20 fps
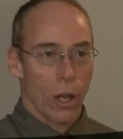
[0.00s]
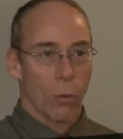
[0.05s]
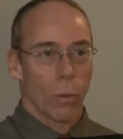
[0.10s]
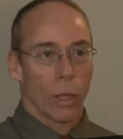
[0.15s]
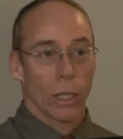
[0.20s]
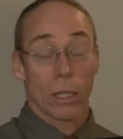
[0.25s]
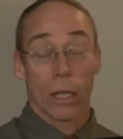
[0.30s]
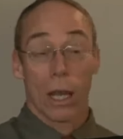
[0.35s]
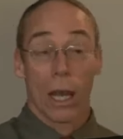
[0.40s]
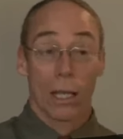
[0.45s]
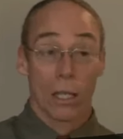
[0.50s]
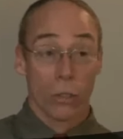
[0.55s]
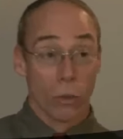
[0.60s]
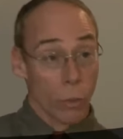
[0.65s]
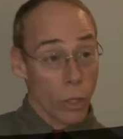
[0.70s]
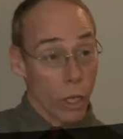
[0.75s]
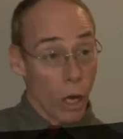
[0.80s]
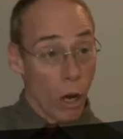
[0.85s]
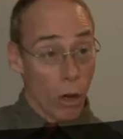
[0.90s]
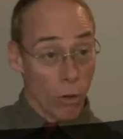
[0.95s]
with
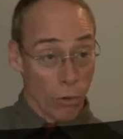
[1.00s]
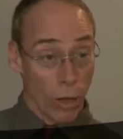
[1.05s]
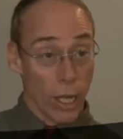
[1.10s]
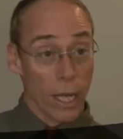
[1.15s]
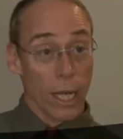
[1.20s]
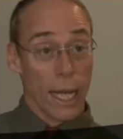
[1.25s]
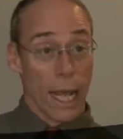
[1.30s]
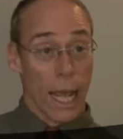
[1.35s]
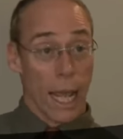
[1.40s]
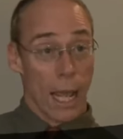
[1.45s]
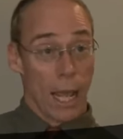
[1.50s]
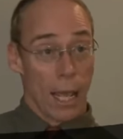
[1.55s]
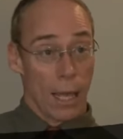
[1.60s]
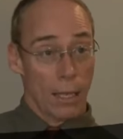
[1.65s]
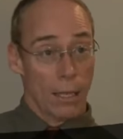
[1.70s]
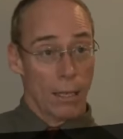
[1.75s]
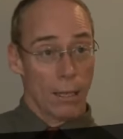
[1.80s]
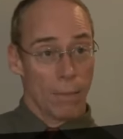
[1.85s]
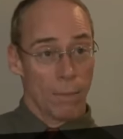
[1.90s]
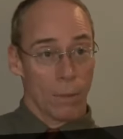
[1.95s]
knowledge we already
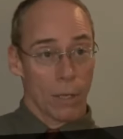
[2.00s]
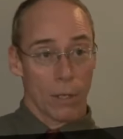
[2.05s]
had,